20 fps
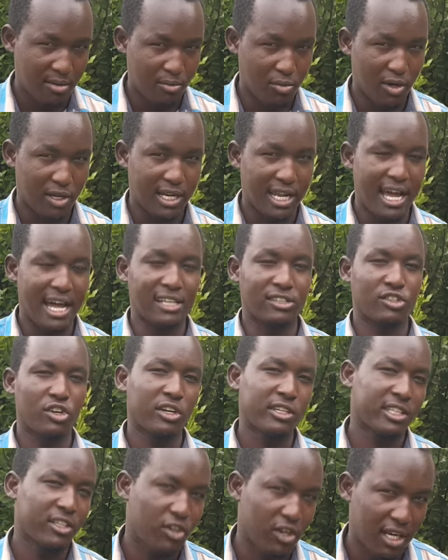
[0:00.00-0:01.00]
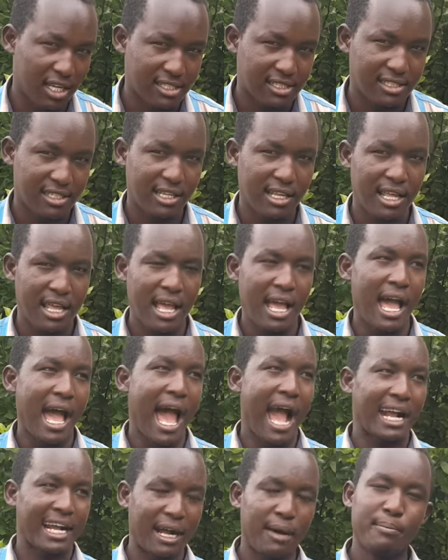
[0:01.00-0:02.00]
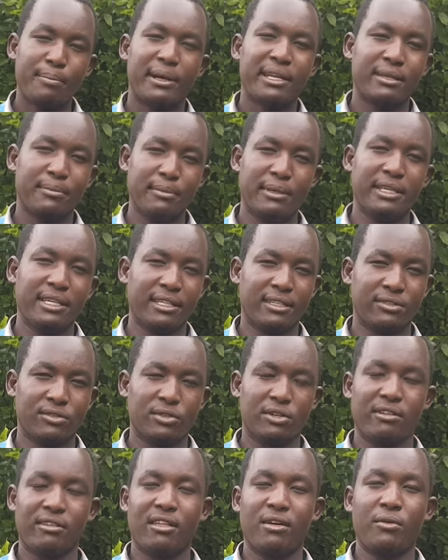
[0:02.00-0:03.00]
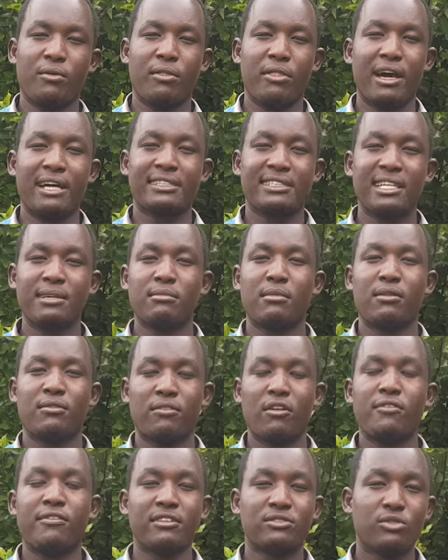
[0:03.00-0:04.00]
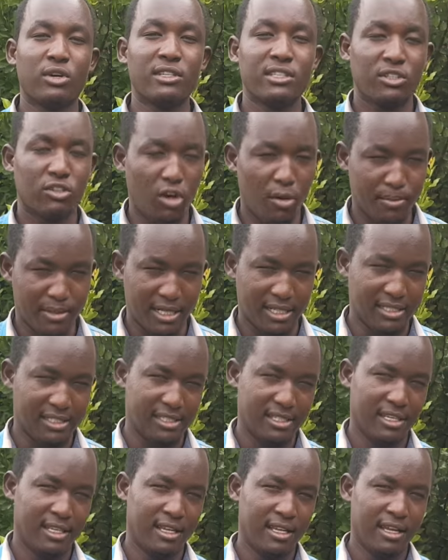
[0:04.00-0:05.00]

Buana Atok Nicholas, accompanied me together with a team of over 20 comrades